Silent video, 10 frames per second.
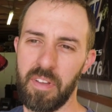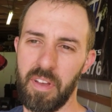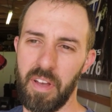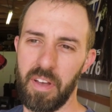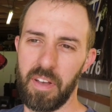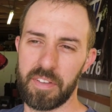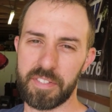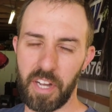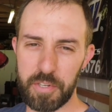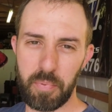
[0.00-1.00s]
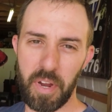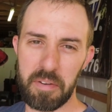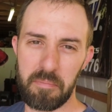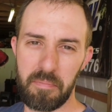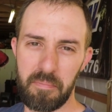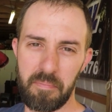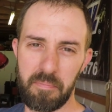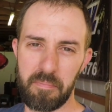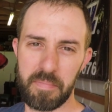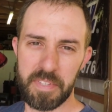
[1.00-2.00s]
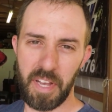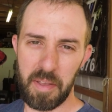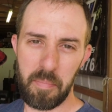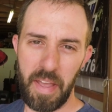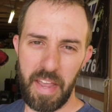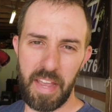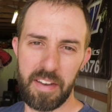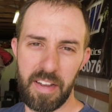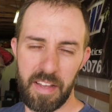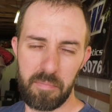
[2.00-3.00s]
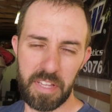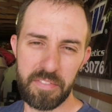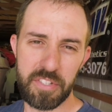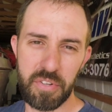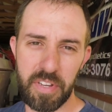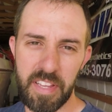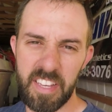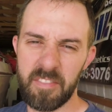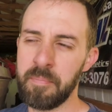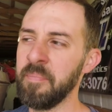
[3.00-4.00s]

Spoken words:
Scotch-Brite type pad I believe that you can get.